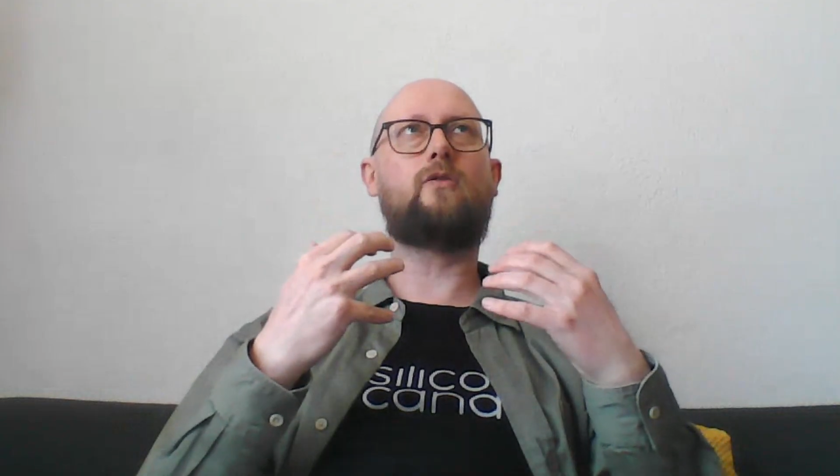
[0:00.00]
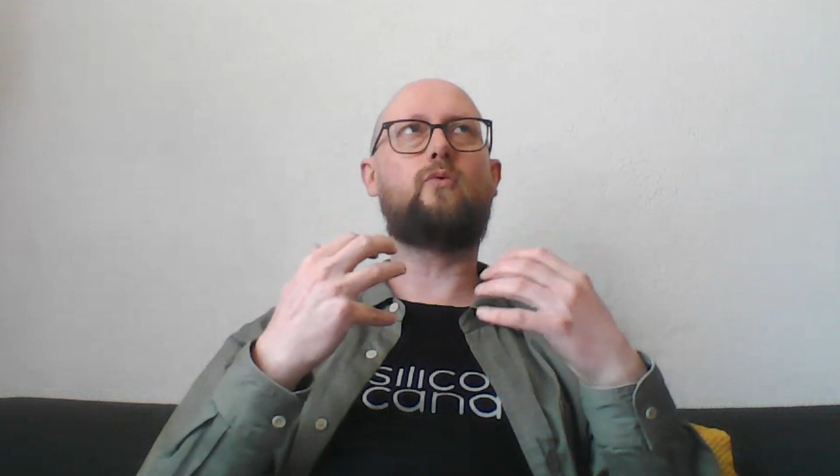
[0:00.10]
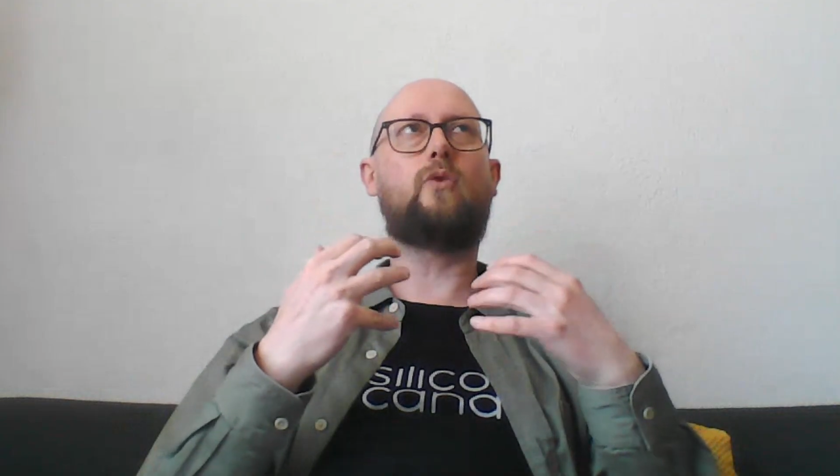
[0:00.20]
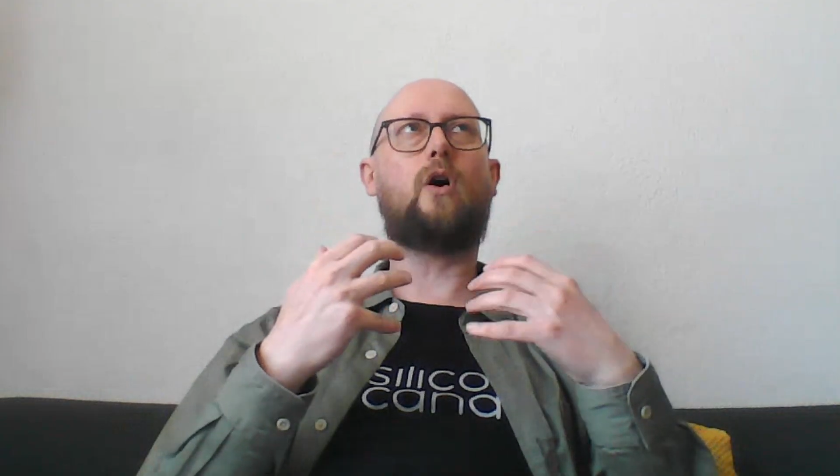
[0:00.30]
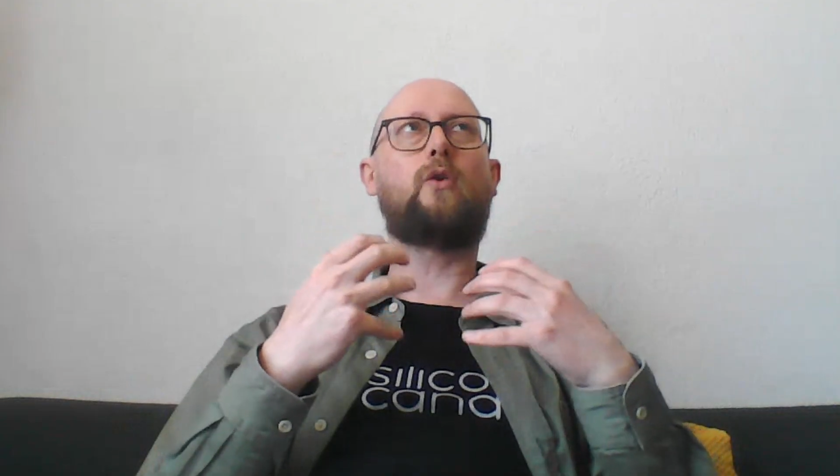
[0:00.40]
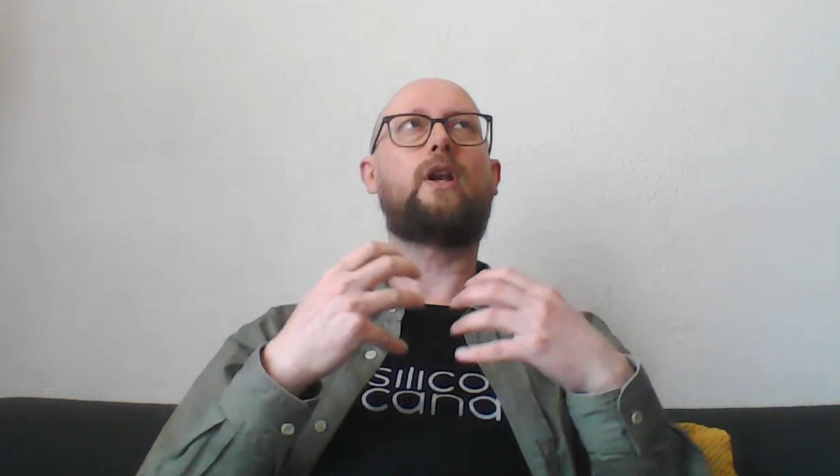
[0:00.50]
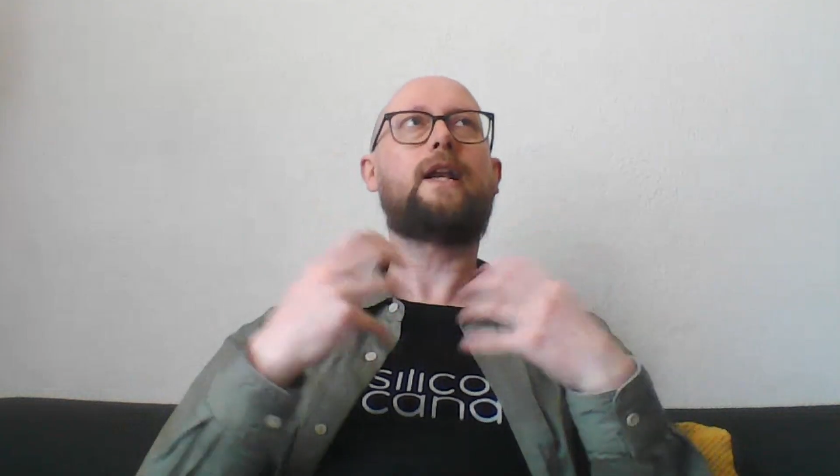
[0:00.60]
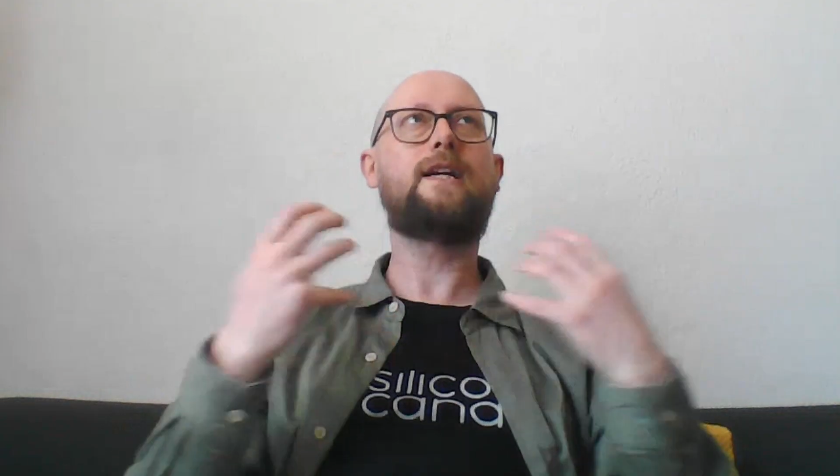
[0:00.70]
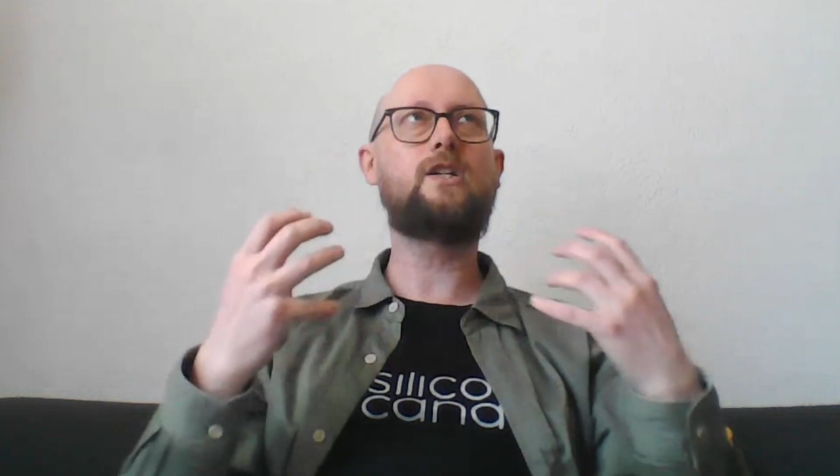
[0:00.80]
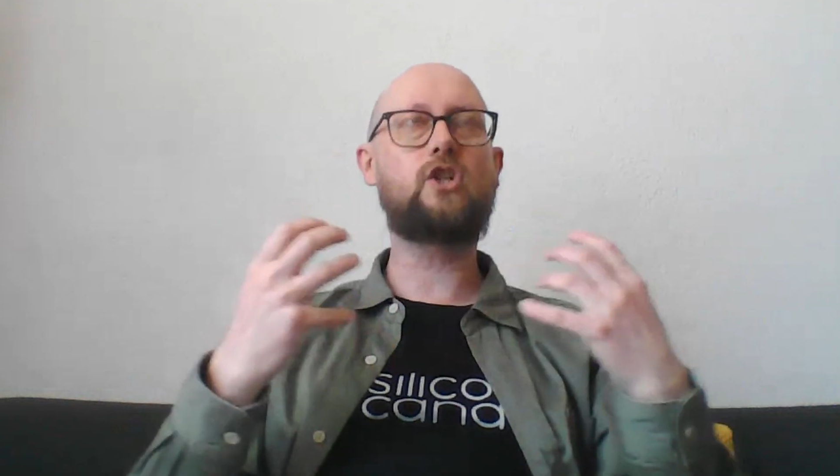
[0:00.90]
to
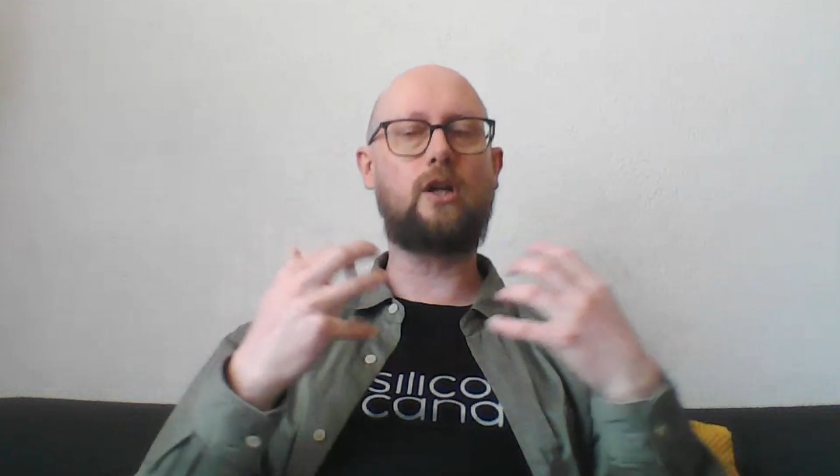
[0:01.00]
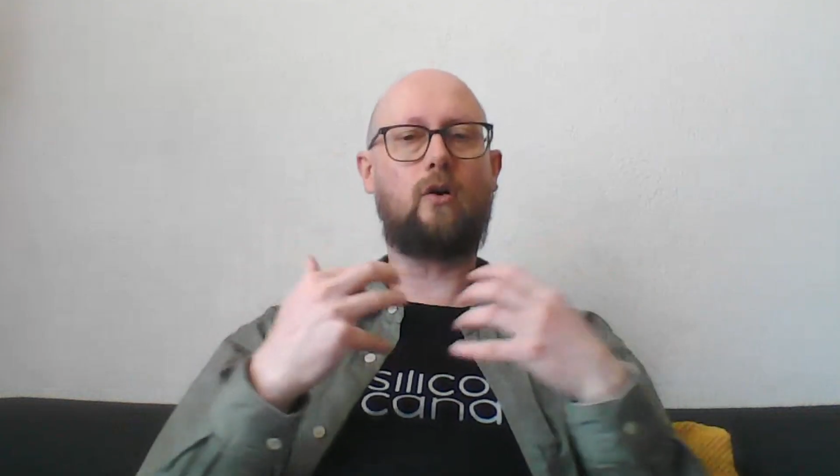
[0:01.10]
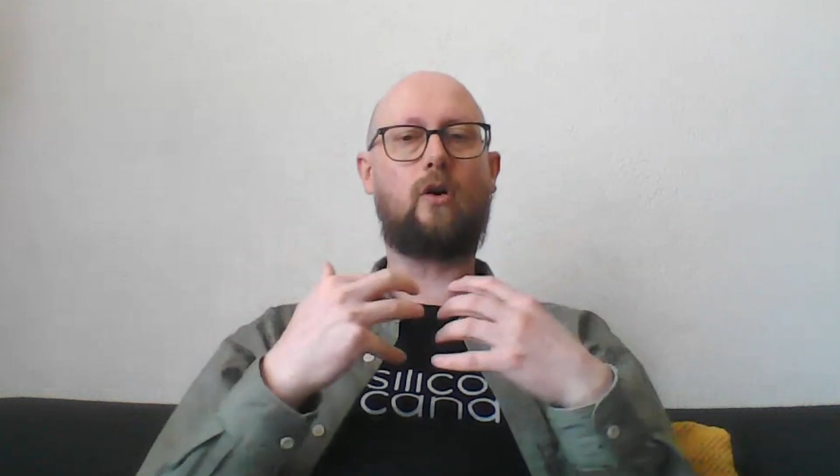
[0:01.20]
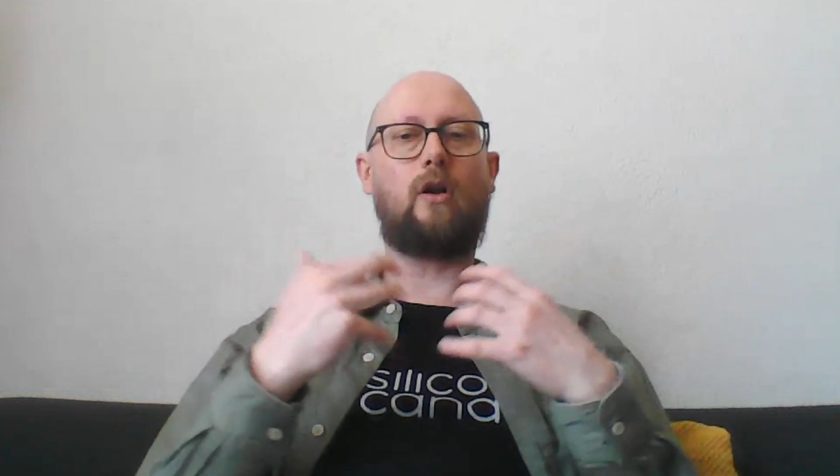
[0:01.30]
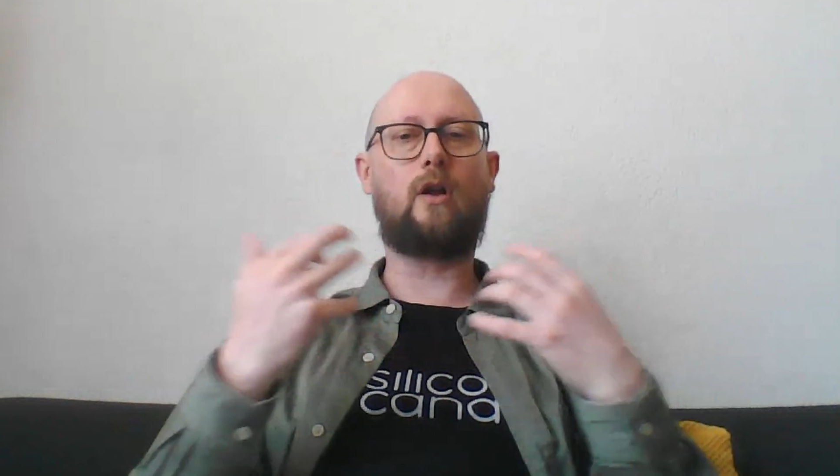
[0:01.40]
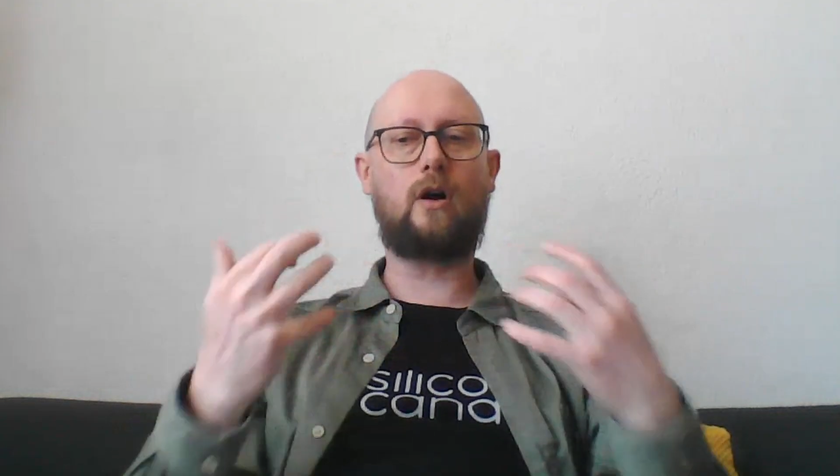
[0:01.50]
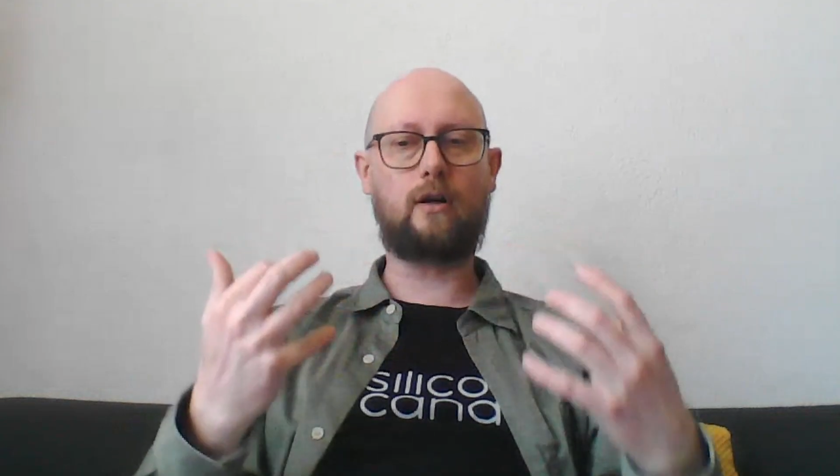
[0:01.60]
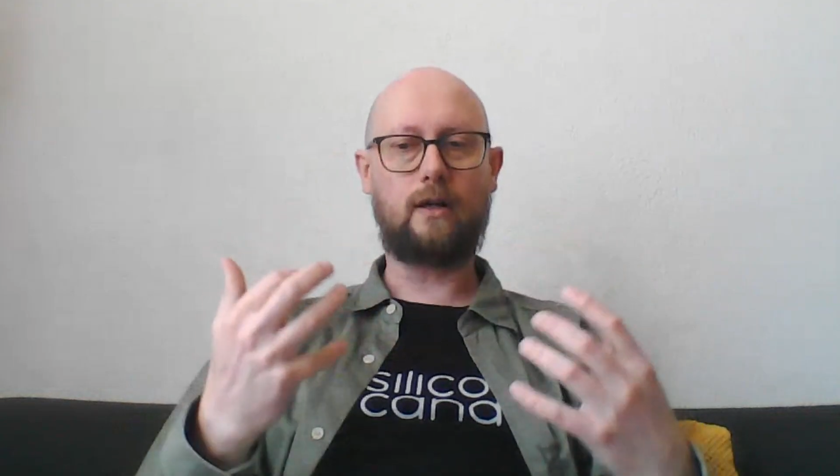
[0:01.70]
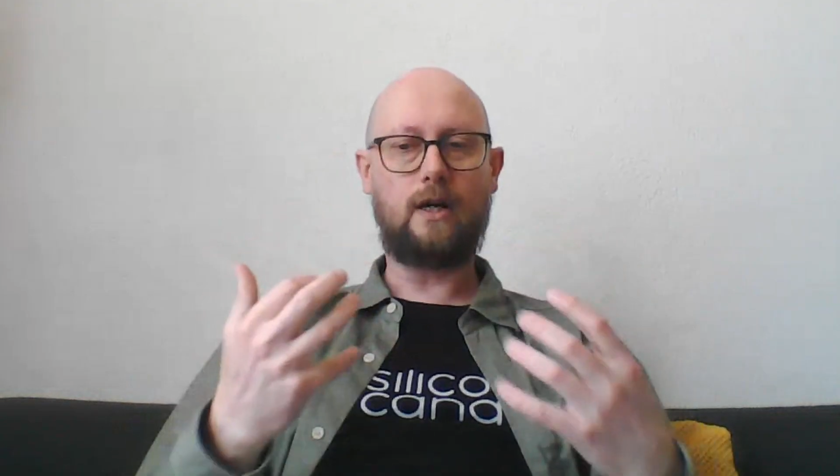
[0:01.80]
unleash and unlock